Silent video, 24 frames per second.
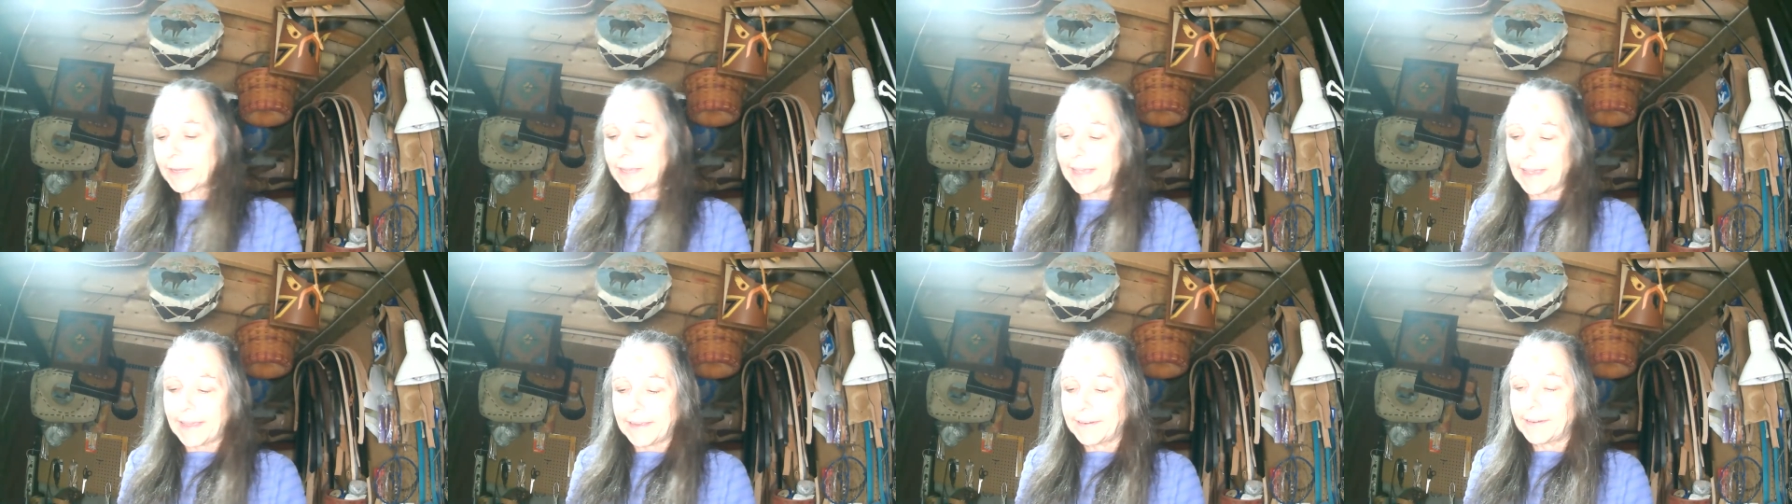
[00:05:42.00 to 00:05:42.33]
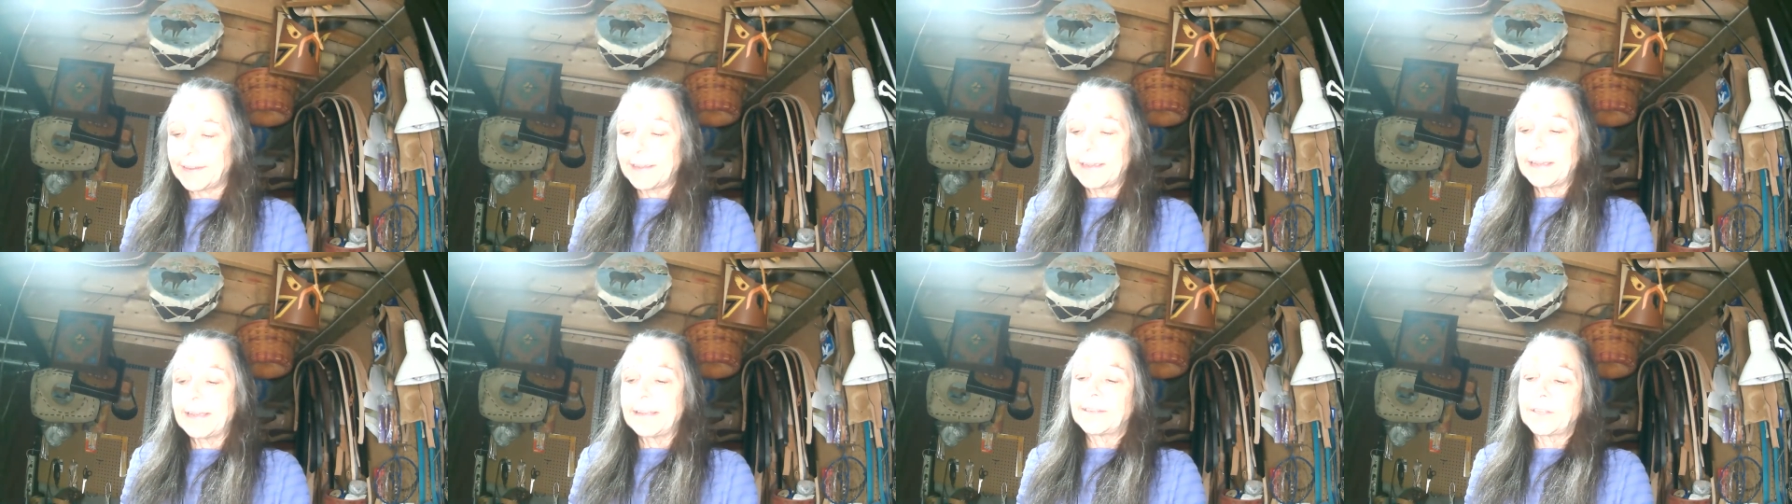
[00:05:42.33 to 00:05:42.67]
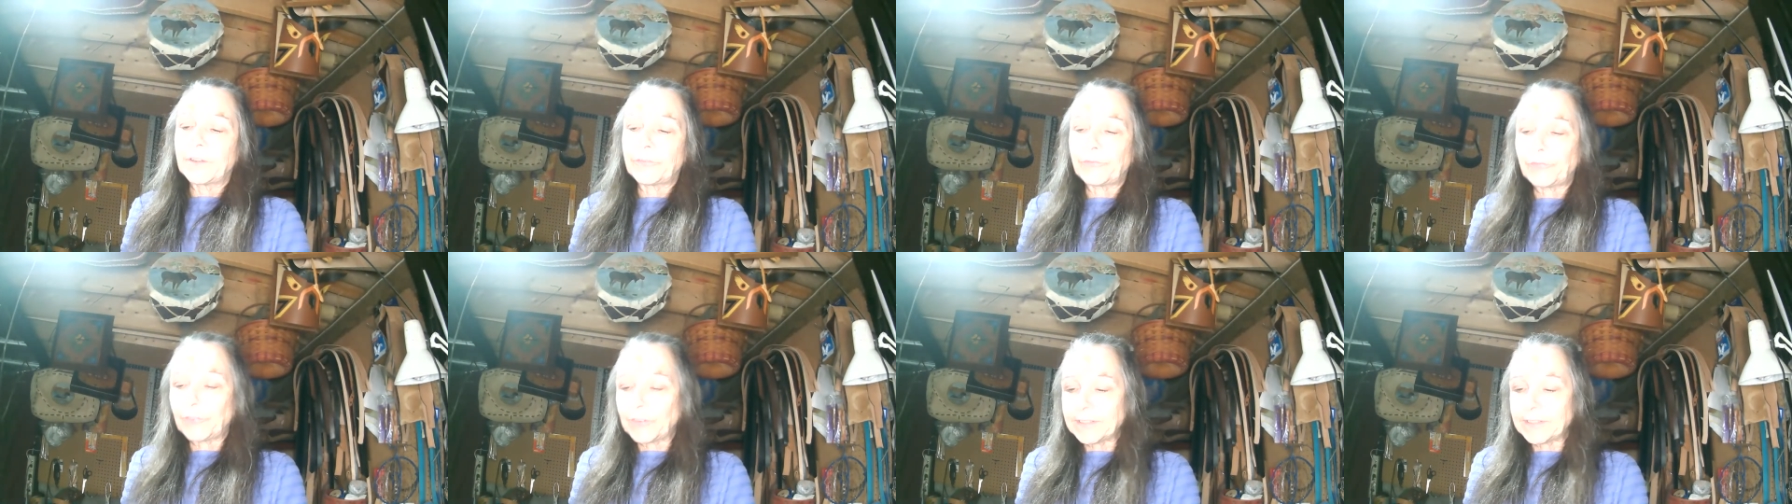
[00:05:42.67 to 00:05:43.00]
again,
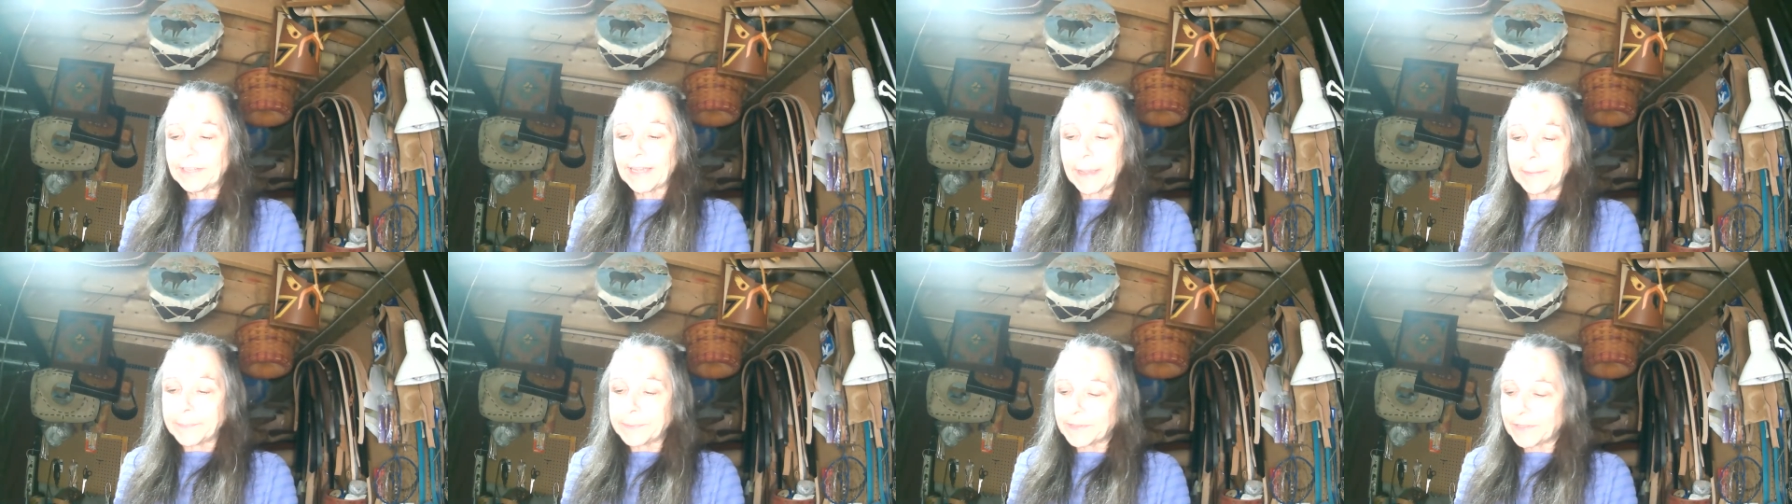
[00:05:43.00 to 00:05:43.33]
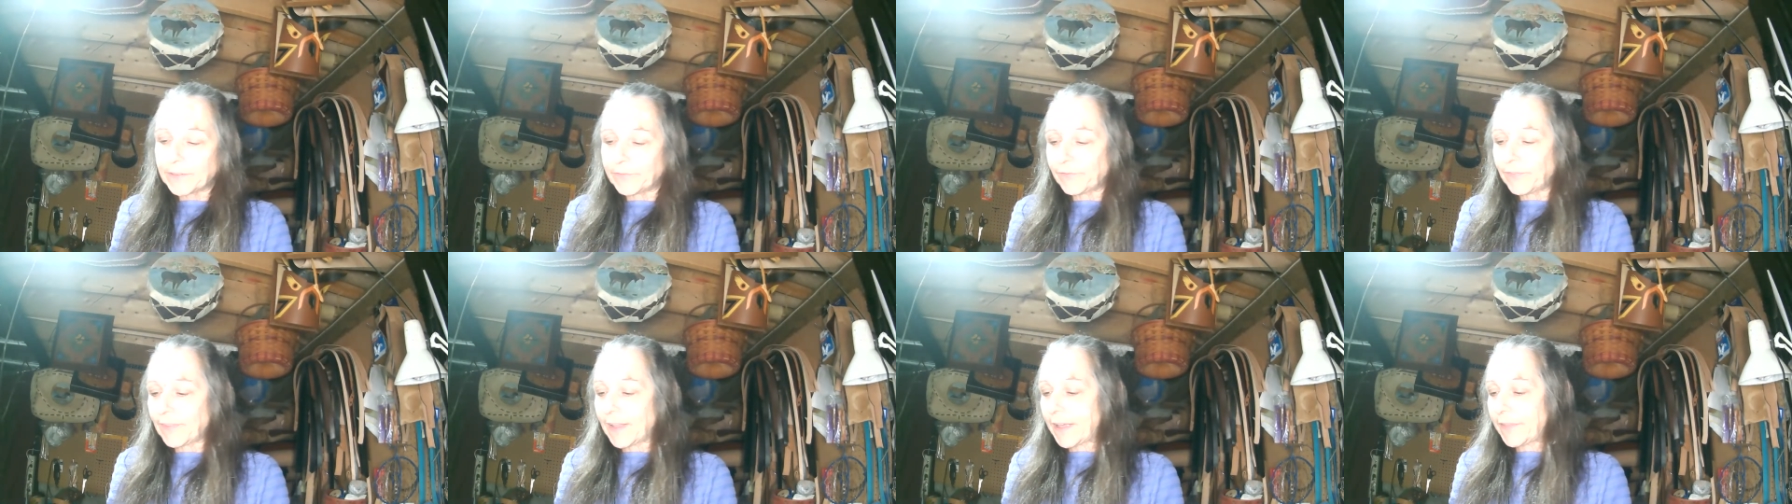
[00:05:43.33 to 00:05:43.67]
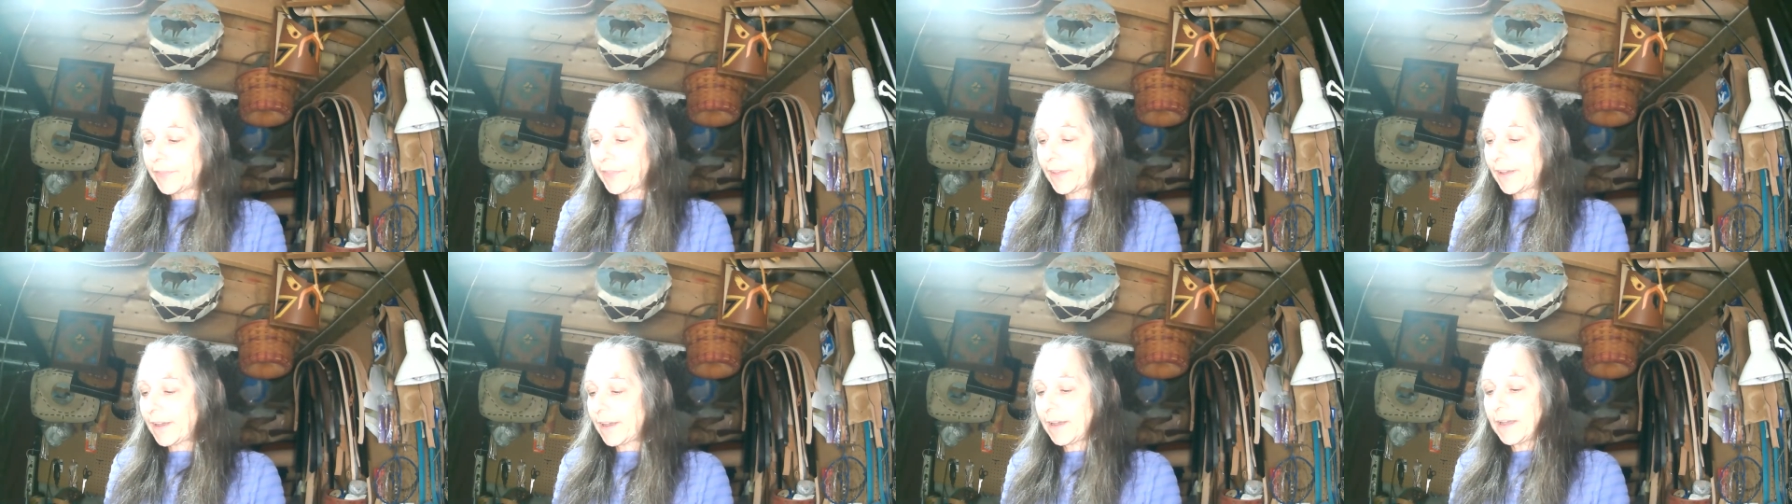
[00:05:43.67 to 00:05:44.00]
different types of
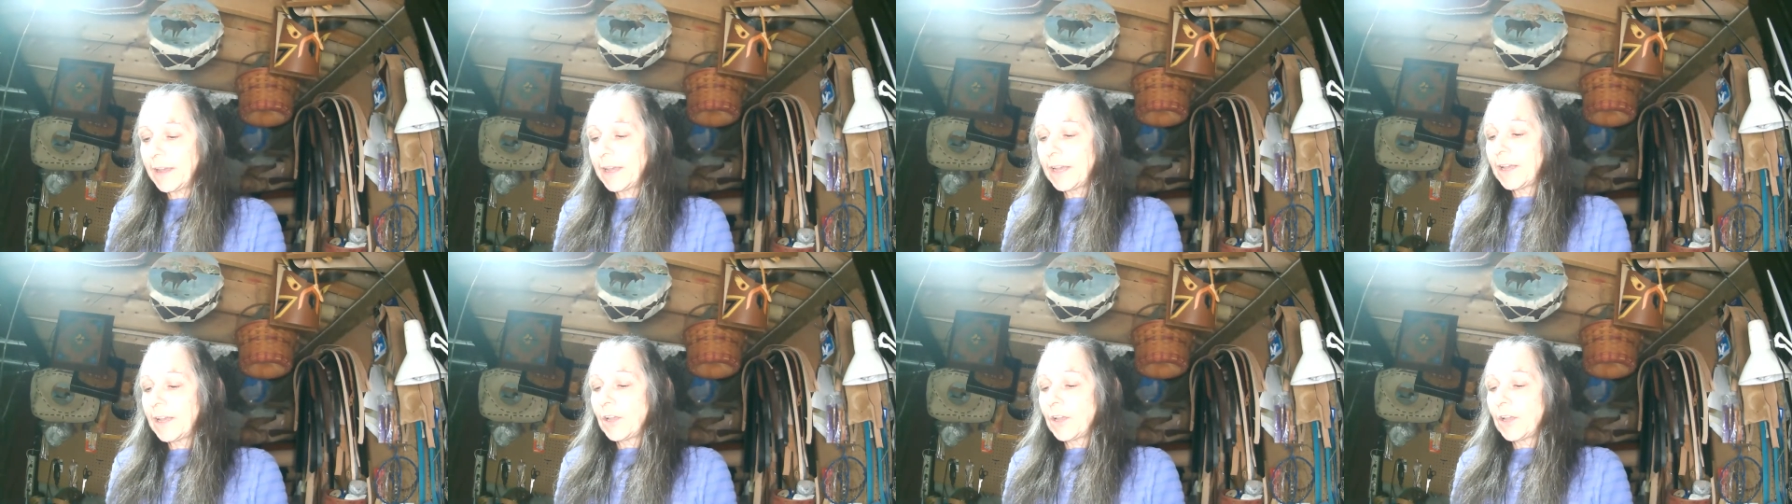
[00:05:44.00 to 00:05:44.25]
leather.